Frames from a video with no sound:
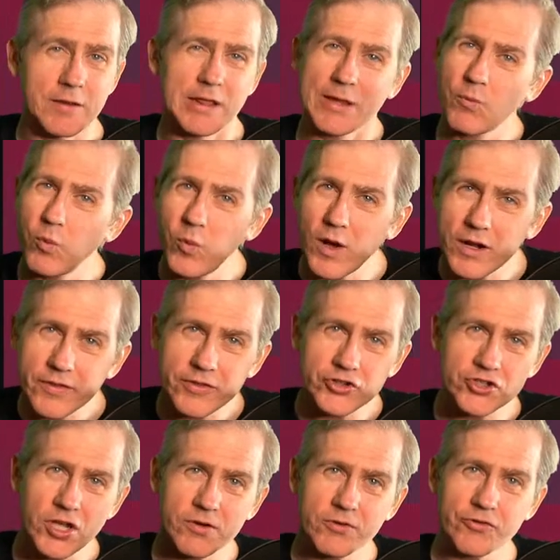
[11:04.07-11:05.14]
Like, what are the
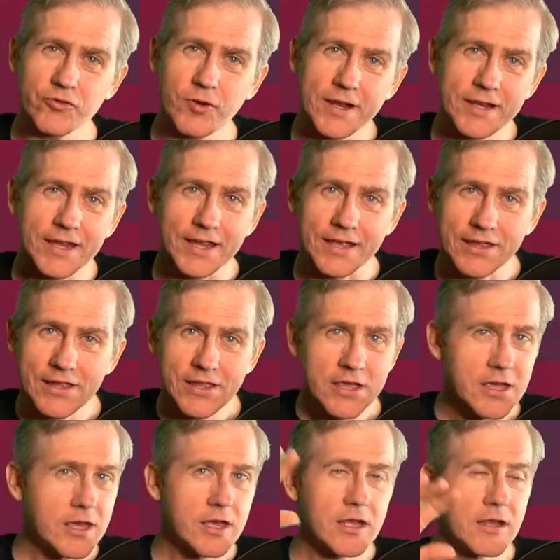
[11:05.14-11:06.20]
genres trending?
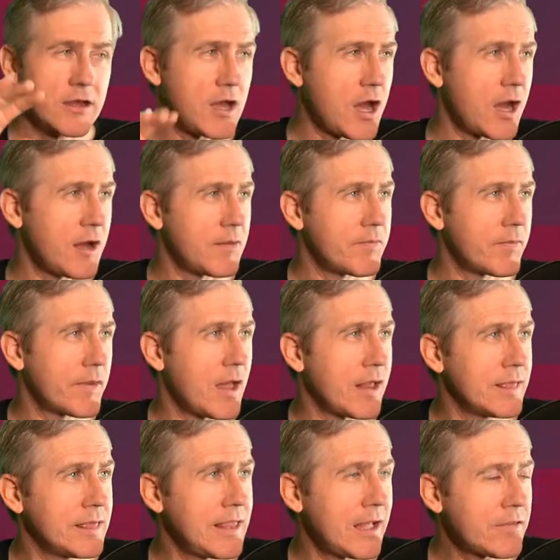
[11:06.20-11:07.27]

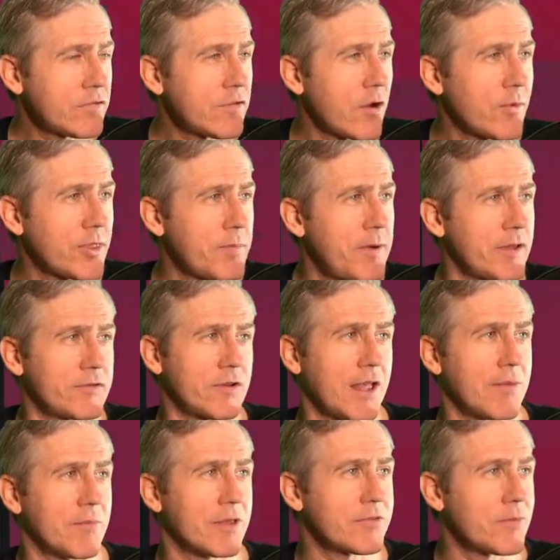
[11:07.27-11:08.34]
Let's start with a puzzle
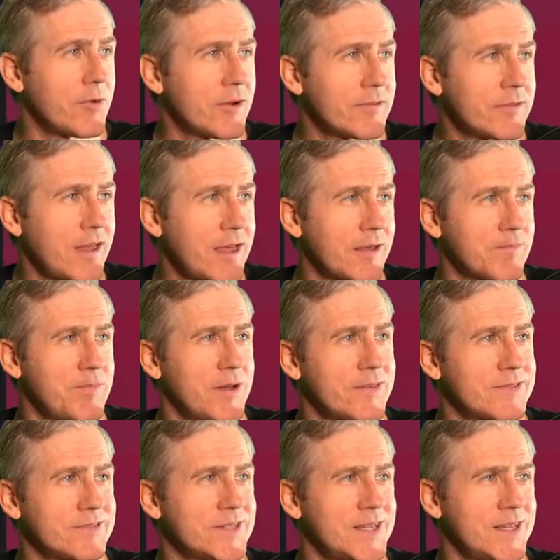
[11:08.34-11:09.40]
game, because I'm always like,
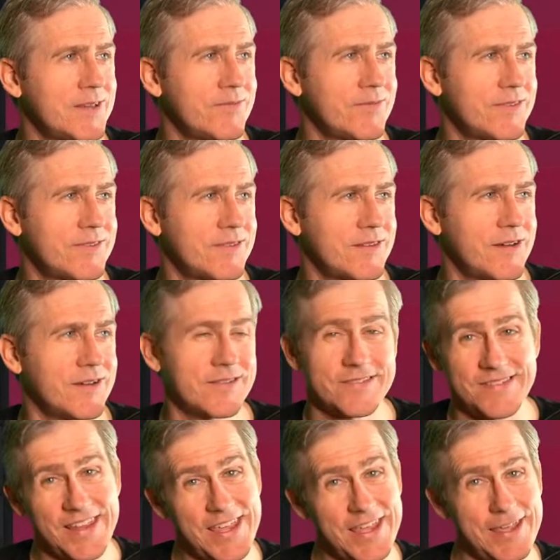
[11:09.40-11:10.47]
puzzle games on
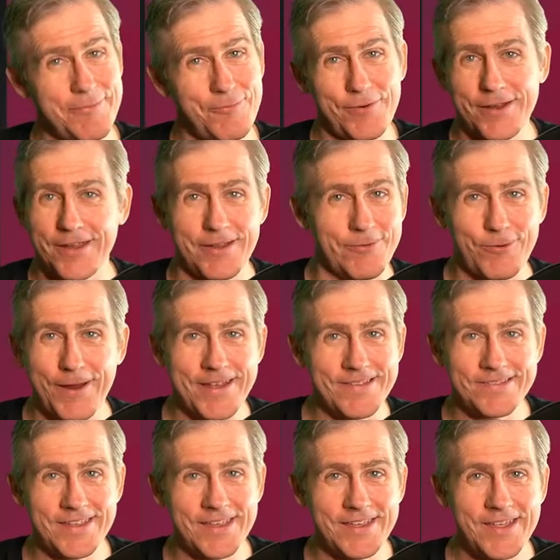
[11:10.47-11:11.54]
Steam. What are you,
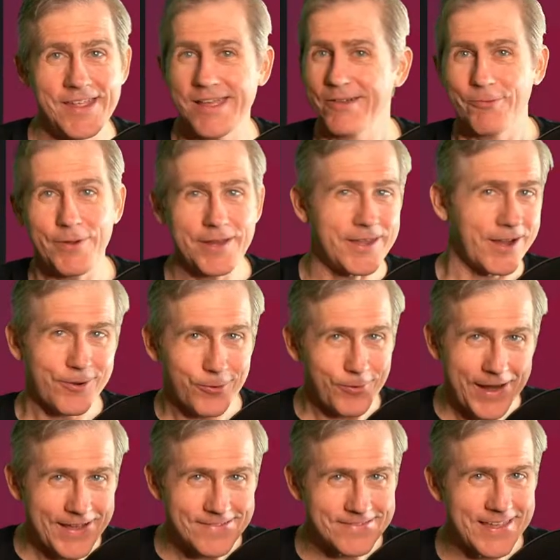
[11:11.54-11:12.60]
crazy? What are you,
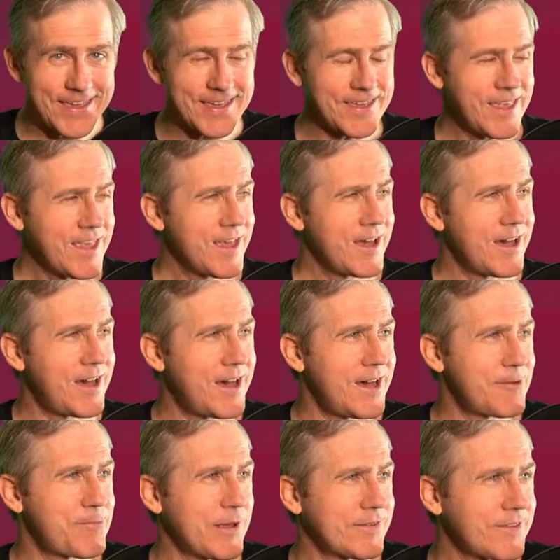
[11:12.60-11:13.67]
crazy?
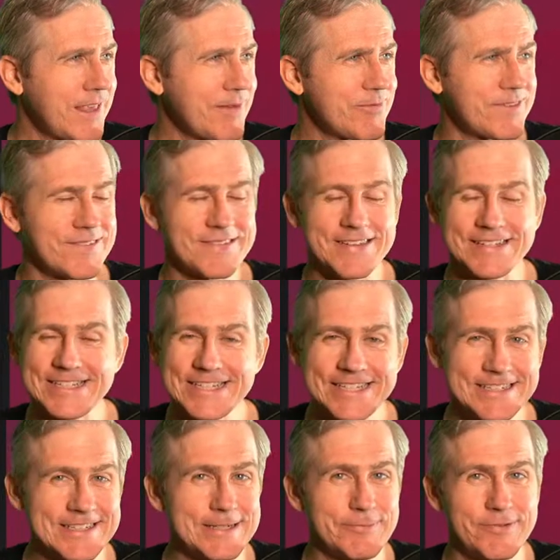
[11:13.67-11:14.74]
Puzzle games just,
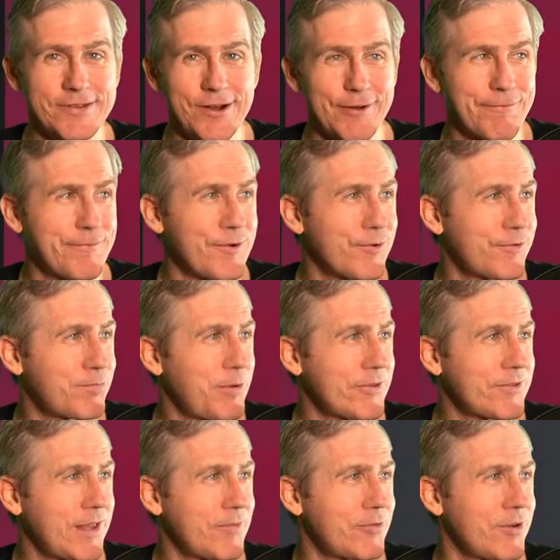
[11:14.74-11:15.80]
I'm sorry, folks.
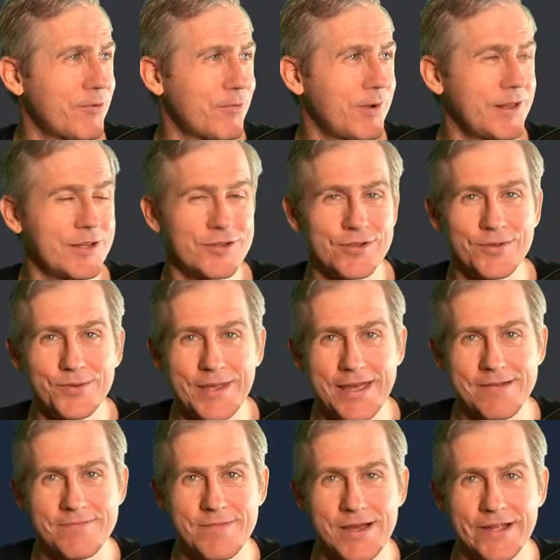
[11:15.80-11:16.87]
Puzzle games don't really do
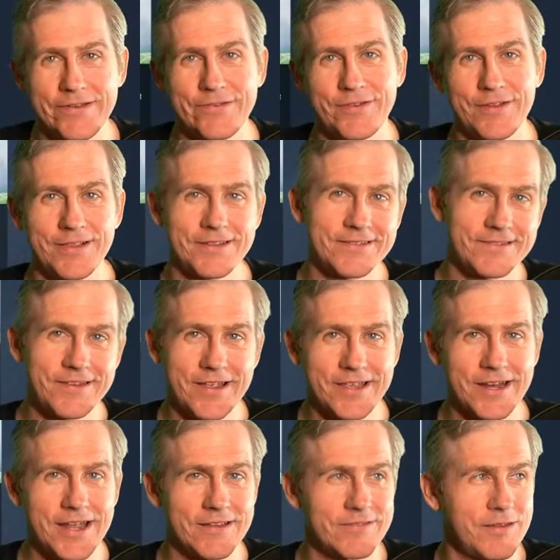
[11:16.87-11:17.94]
that much. So let's check
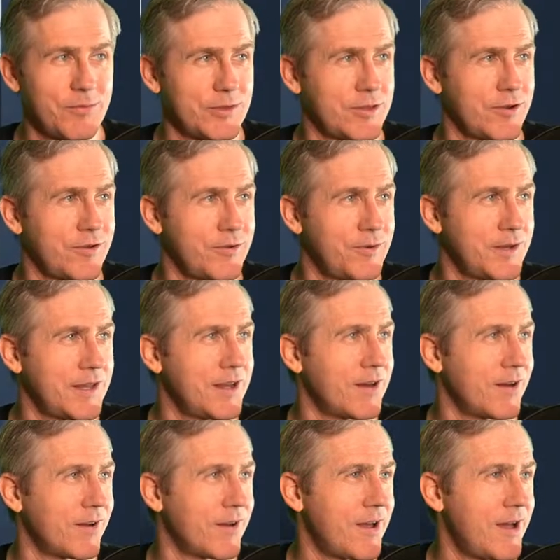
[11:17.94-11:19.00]
it out, see what they're doing here.